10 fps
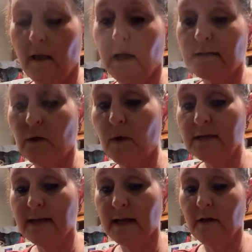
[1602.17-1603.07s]
Because I was
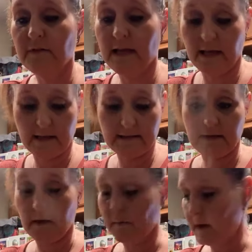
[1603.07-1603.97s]
thinking of taking
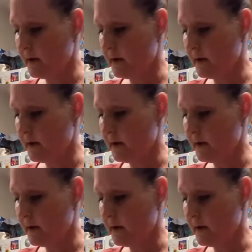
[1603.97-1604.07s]
some